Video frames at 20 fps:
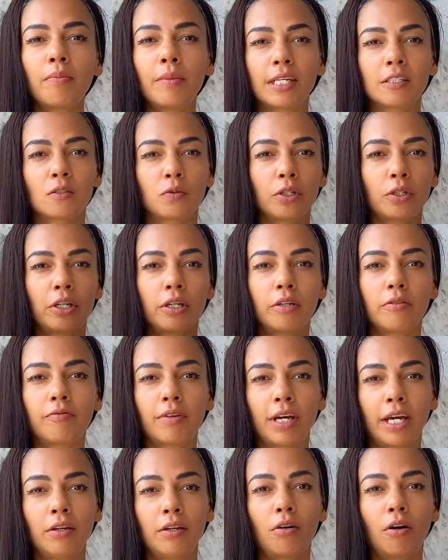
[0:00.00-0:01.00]
that's where you're going to
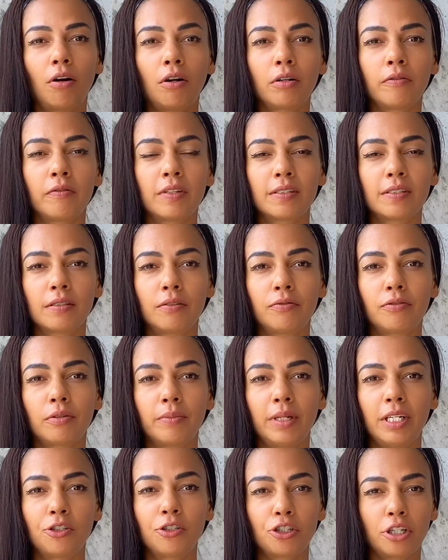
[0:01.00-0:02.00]
find all of this
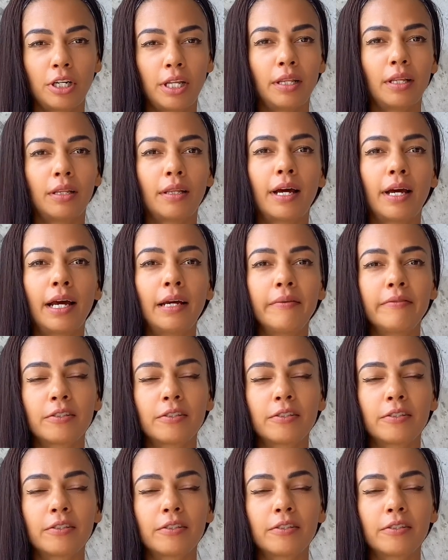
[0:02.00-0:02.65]
information in the live.